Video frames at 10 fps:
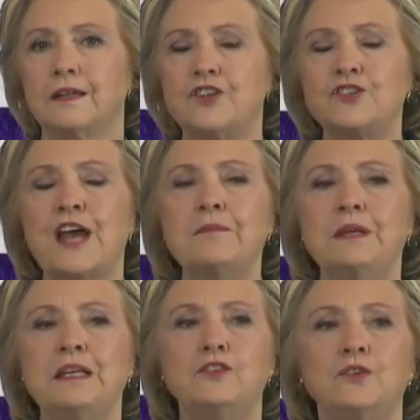She
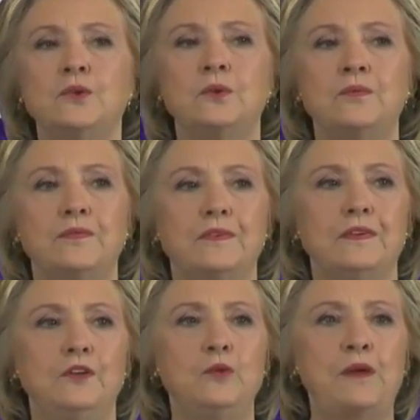sent me to
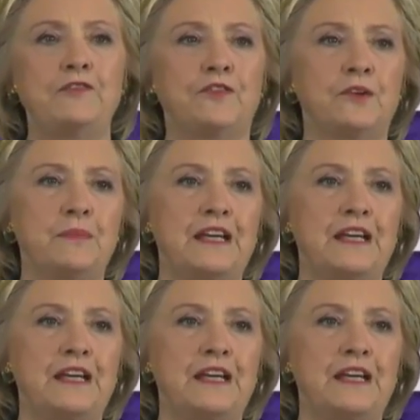New Bedford,